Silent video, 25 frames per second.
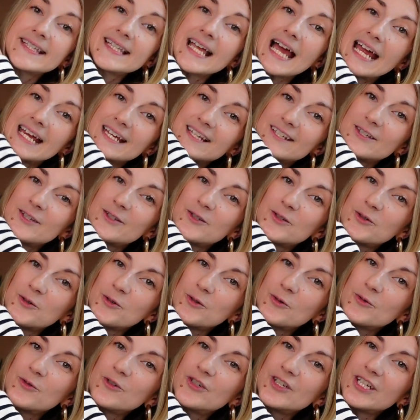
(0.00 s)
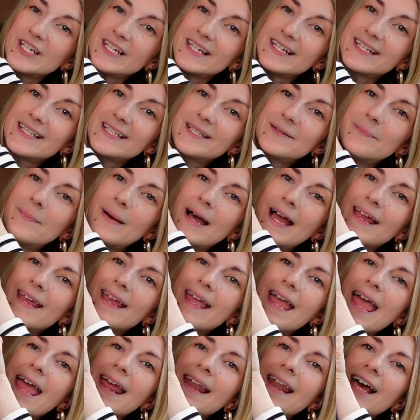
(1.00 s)
size 2 jeans
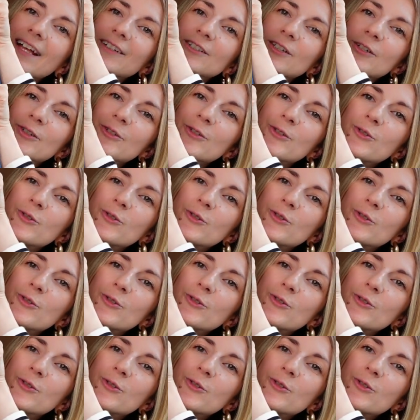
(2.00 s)
by And Other